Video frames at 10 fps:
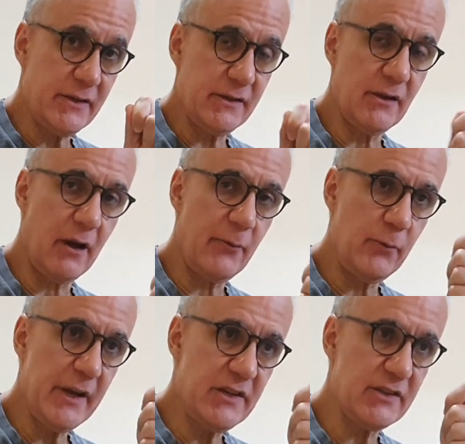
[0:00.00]
it, I
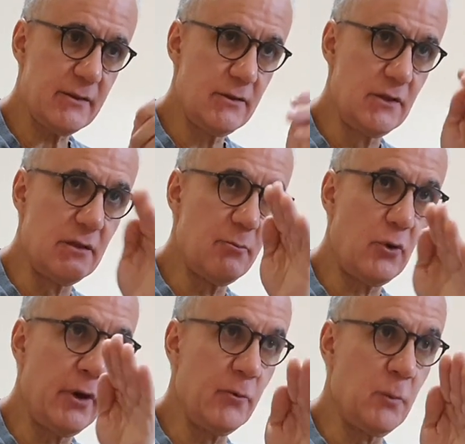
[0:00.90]
reached to the
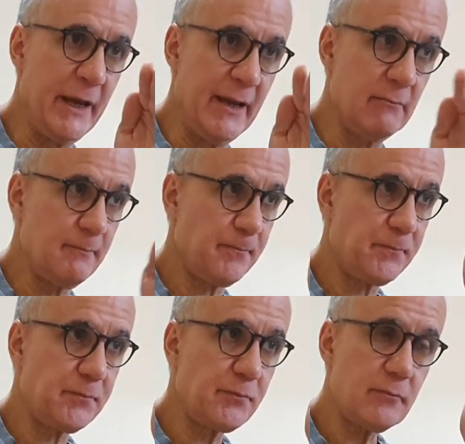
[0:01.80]
point where
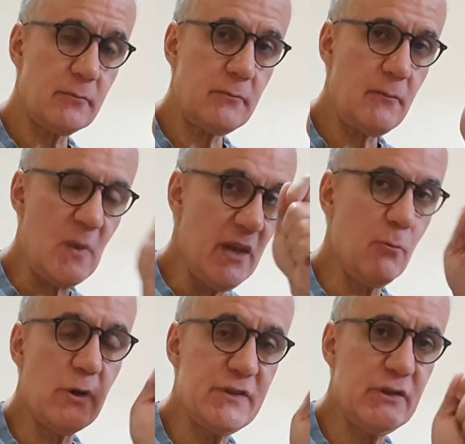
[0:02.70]
it
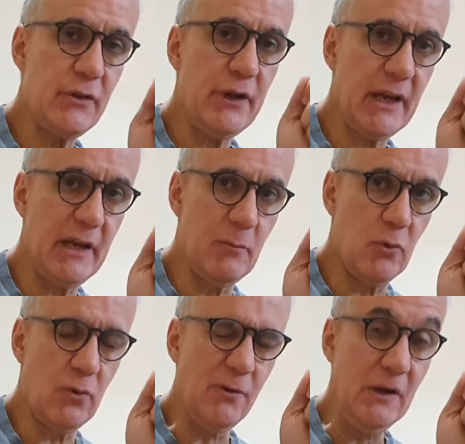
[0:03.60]
wasn't turning
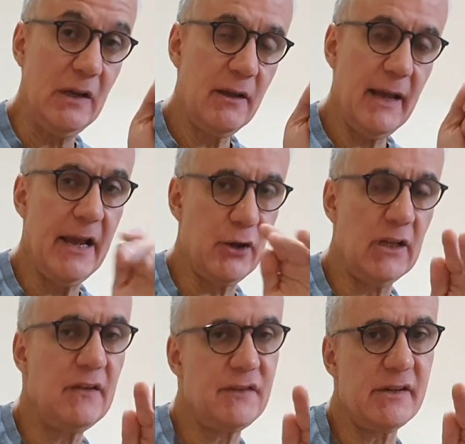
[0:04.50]
anymore, and I
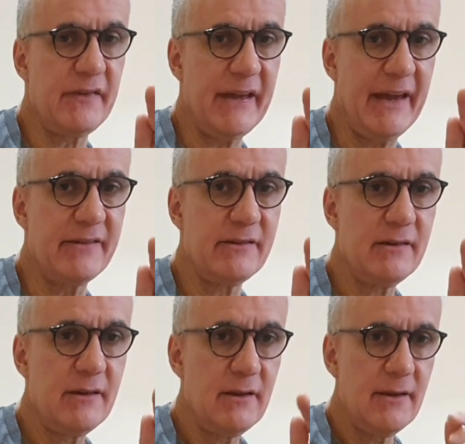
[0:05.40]
left it at that.
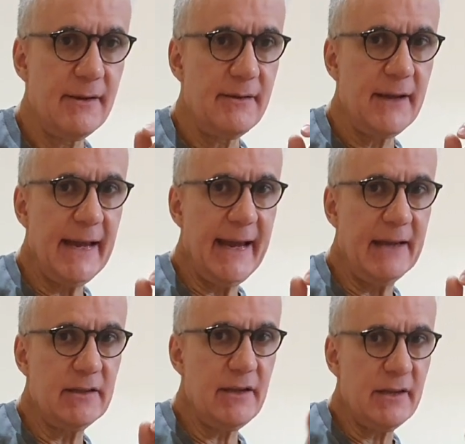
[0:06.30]

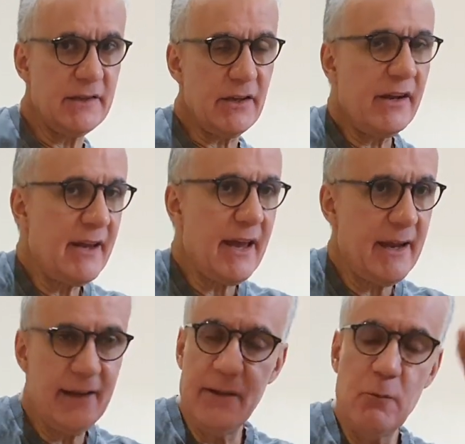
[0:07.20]
And so
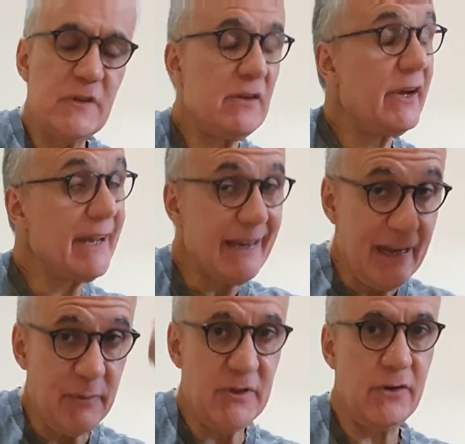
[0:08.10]
it wasn't like it
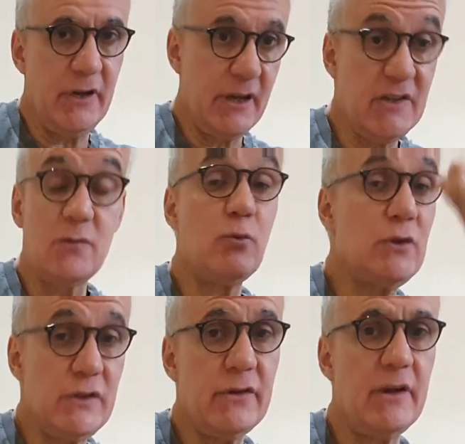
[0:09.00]
kept turning, it just
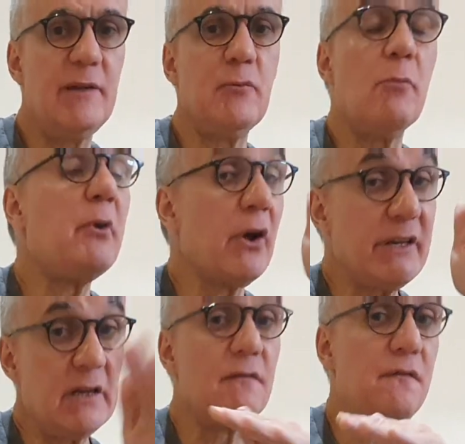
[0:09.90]
wouldn't turn anymore, but I
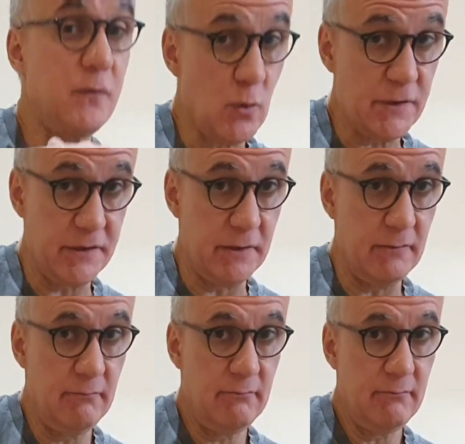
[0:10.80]
didn't force it.
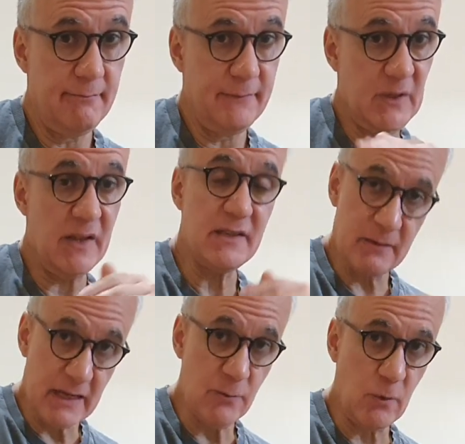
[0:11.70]
So
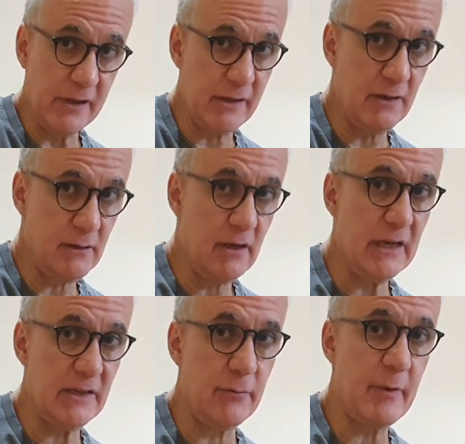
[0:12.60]
that's one thing you
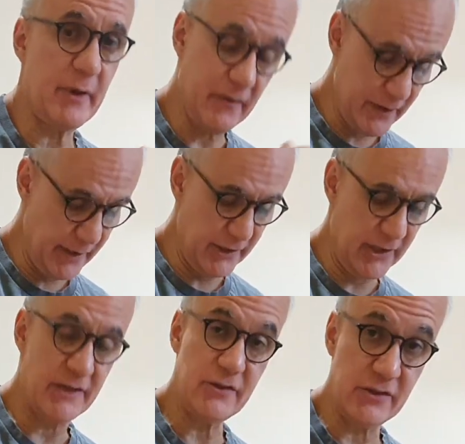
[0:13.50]
need to remember. If you're going to
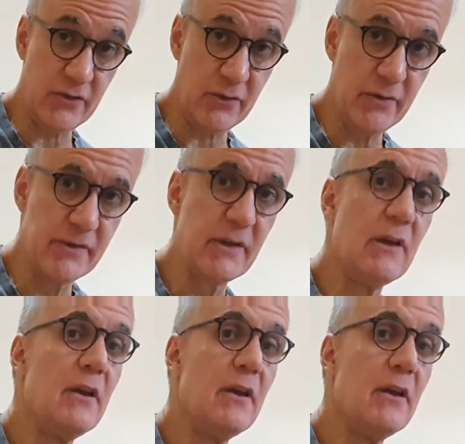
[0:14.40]
change the screws,